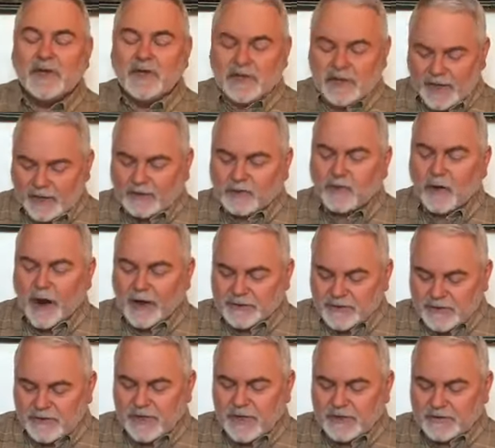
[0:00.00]
in Christ
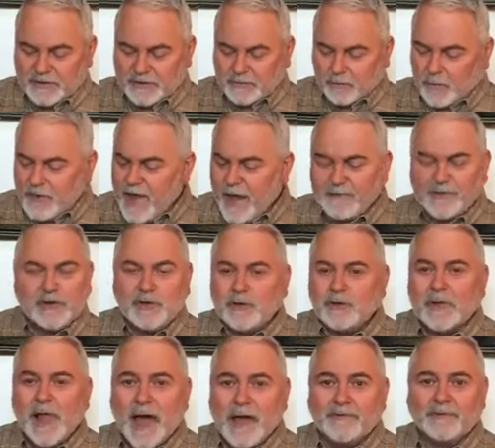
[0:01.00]
Jesus. We have a new
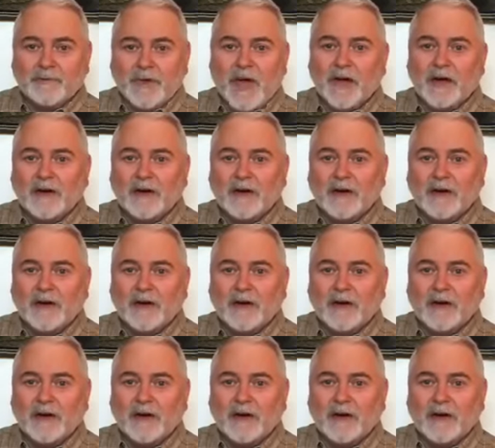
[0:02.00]
life now.